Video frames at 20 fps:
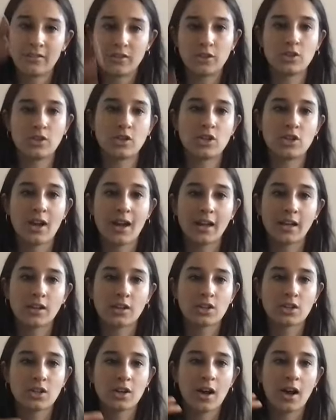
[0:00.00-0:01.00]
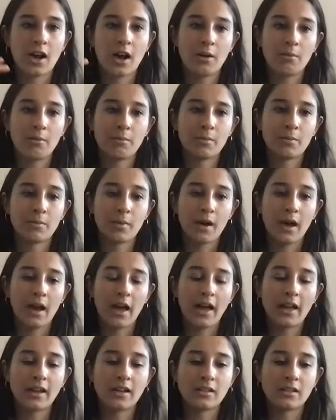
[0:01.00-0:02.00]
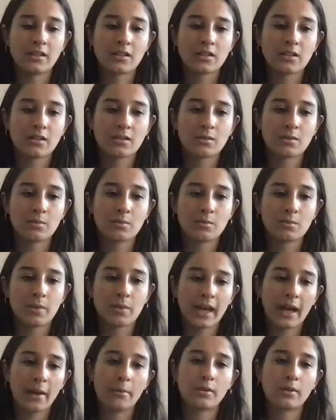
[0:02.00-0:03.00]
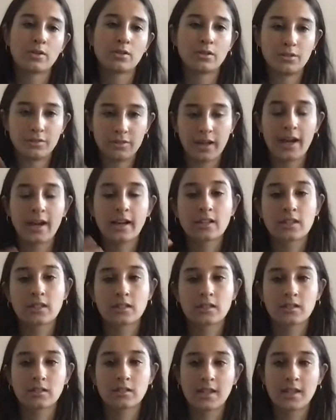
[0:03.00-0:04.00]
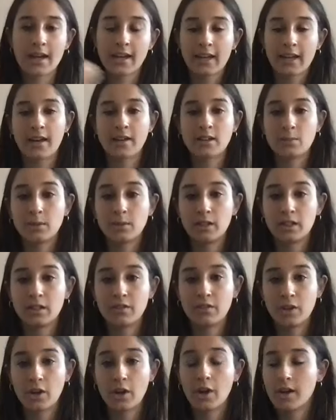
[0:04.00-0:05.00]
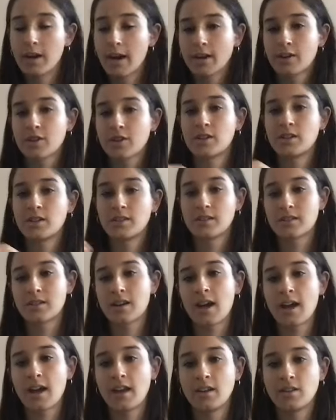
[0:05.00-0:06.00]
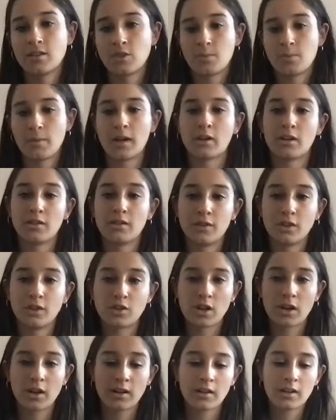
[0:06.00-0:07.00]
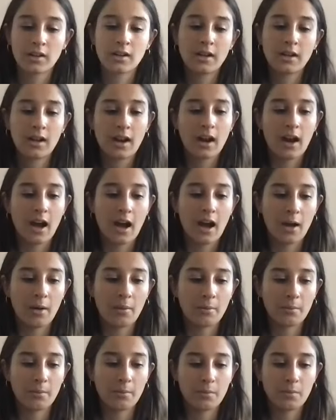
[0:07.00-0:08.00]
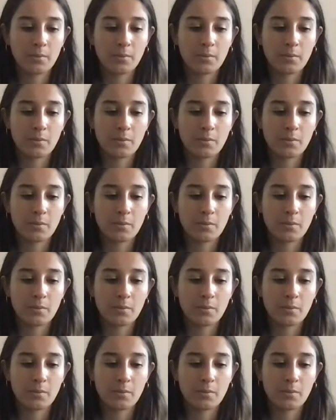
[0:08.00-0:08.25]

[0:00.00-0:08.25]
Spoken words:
future change, and being able to reflect, take accountability for your own actions and do better in future. And,